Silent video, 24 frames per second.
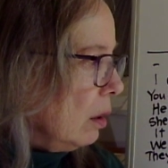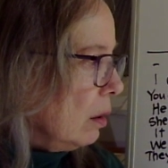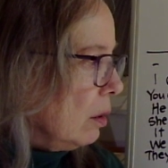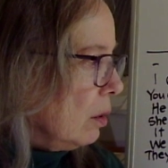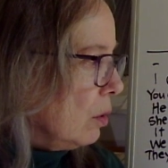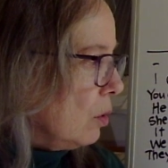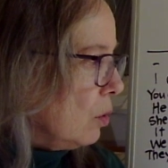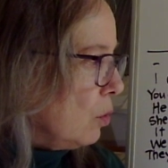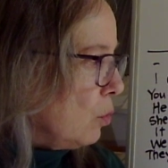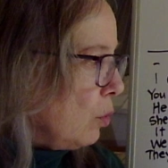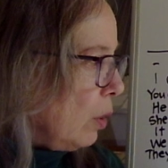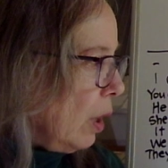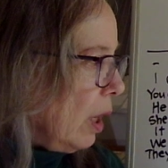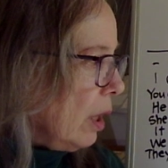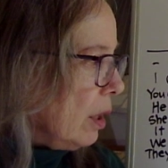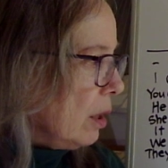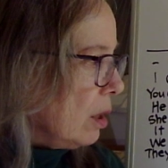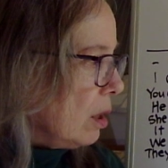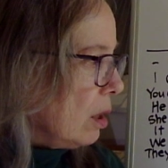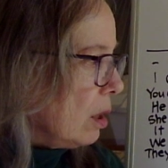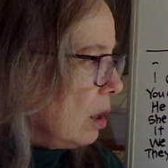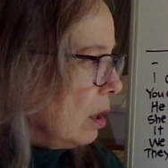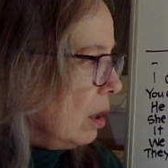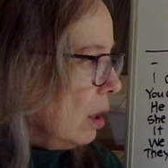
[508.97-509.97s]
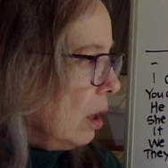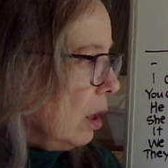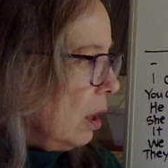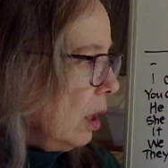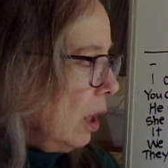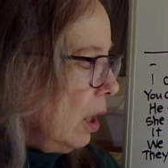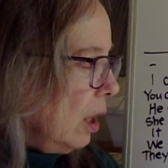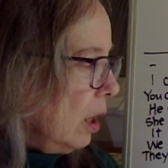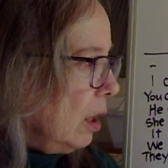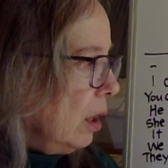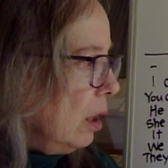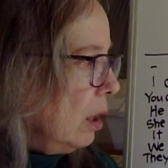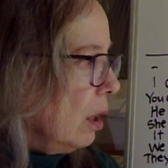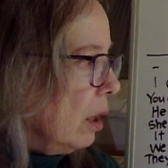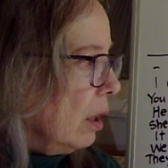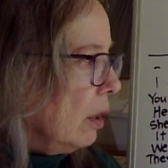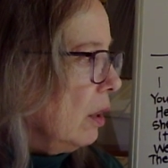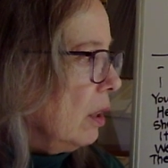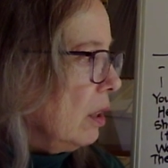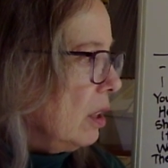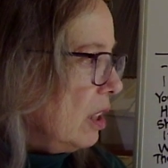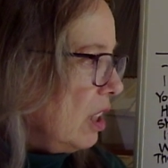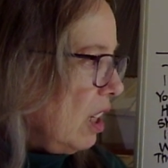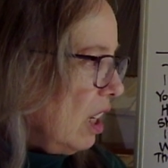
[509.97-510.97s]
stress in
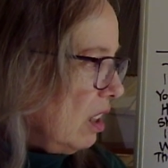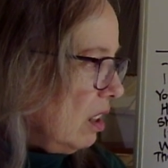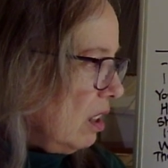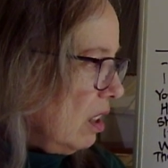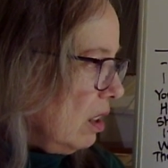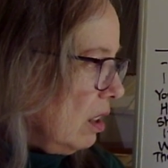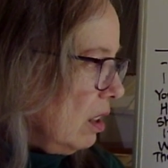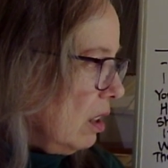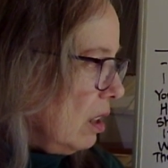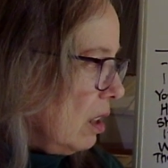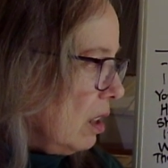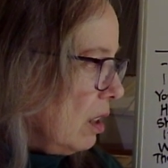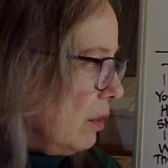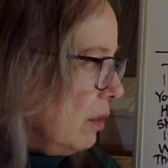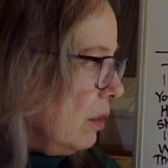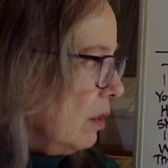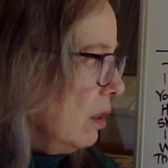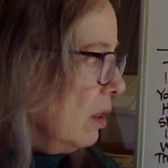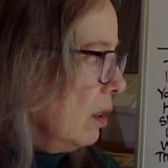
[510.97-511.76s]
the sentence.